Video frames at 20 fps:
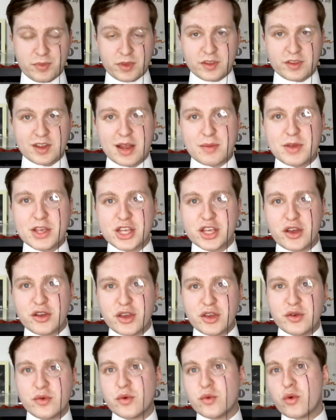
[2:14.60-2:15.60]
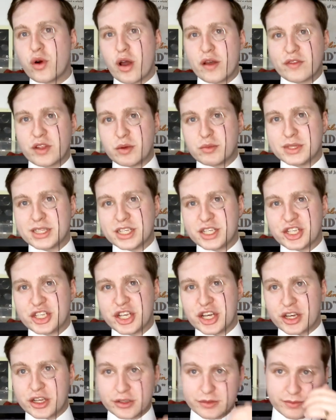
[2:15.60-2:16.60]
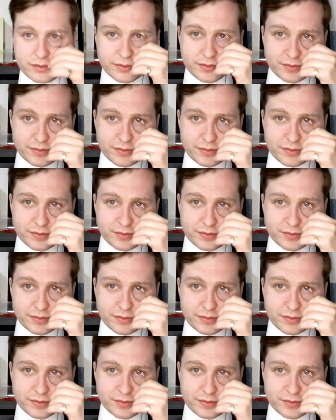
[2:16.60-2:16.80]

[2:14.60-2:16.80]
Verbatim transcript: So let me show you what I've done with this shirt.